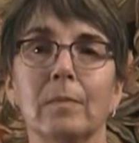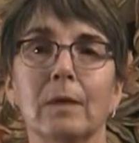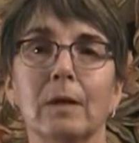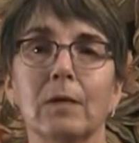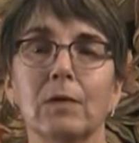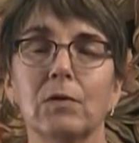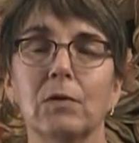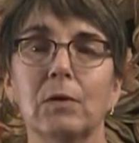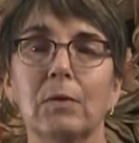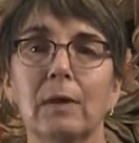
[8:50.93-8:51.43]

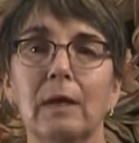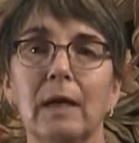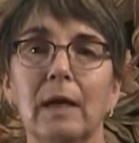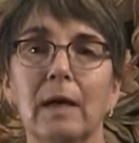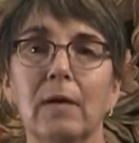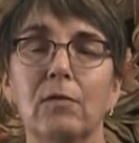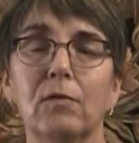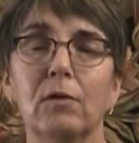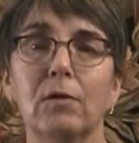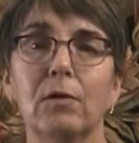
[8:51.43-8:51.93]
So
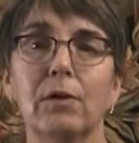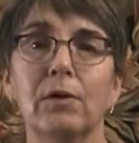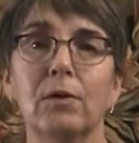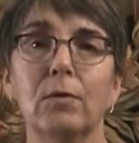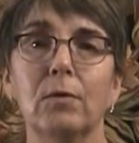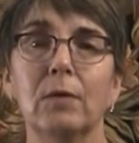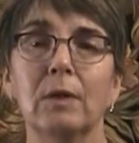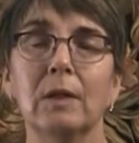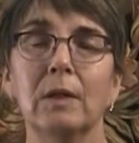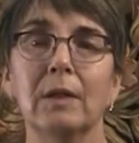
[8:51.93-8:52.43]
whatever you
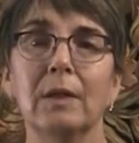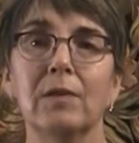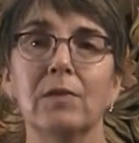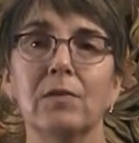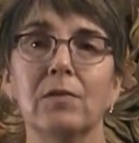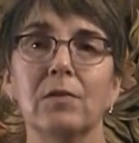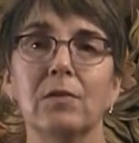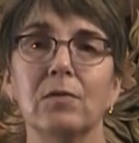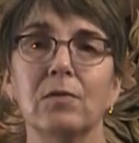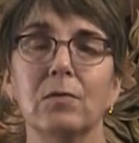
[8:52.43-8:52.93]

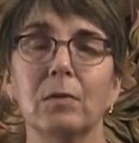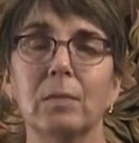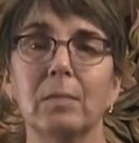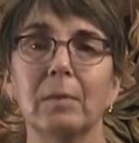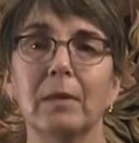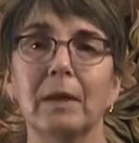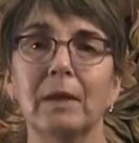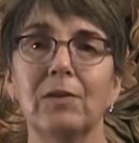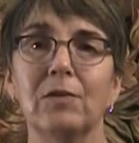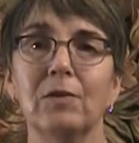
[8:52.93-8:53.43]
released is
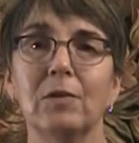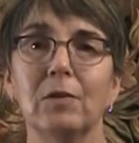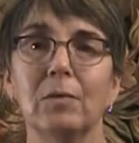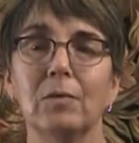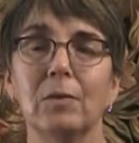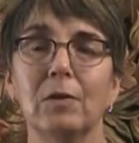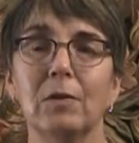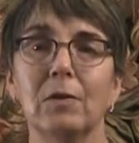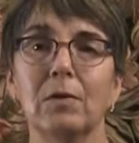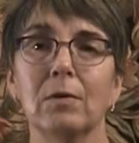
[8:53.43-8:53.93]
replaced
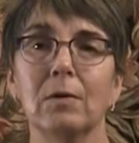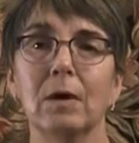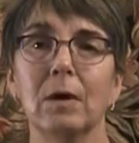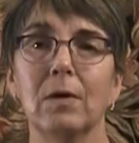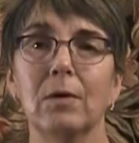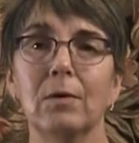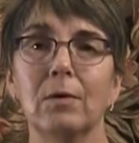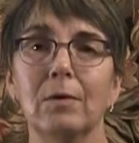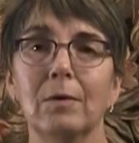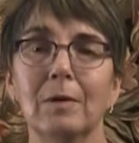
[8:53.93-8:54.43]
with your
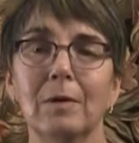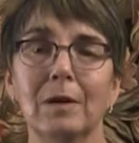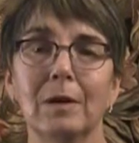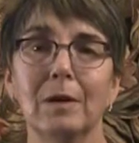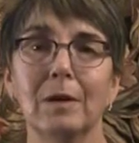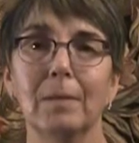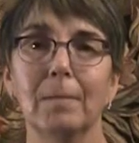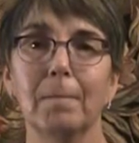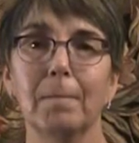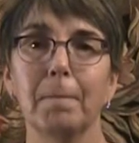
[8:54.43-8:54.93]
own
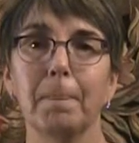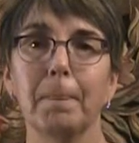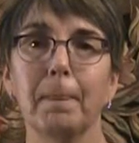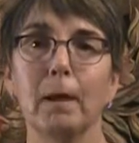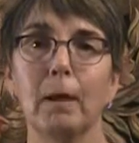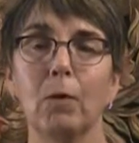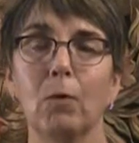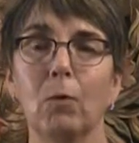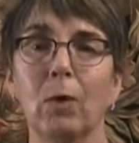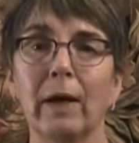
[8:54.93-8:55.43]

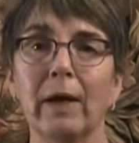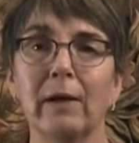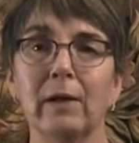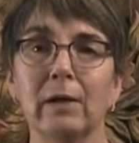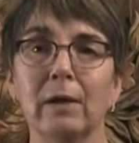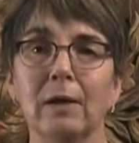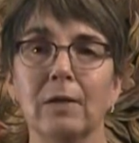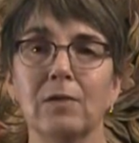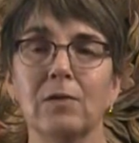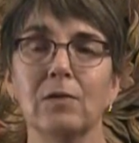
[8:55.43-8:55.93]

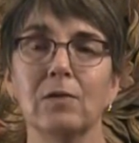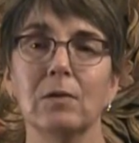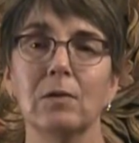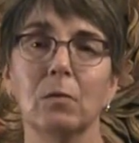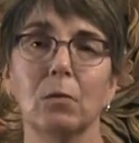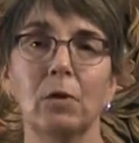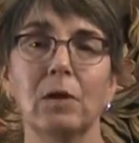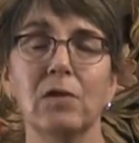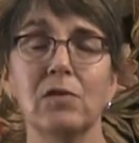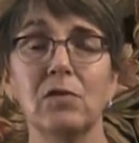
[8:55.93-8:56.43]
awareness
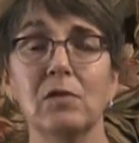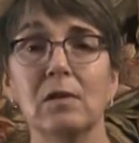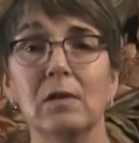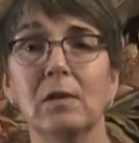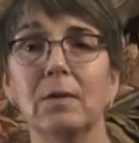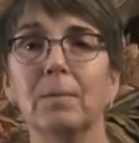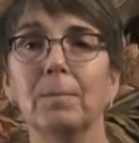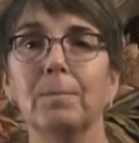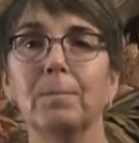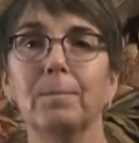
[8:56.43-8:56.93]
and
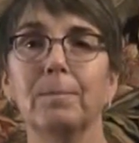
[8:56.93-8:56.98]
wisdom